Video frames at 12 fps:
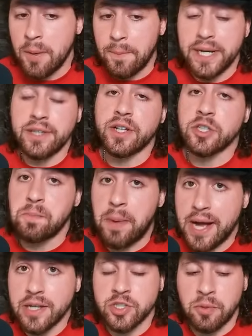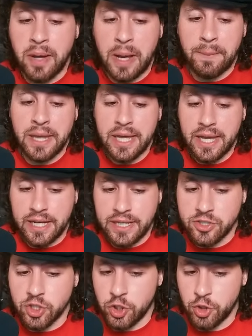but he does box him up and he
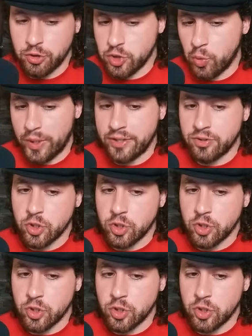secures a win.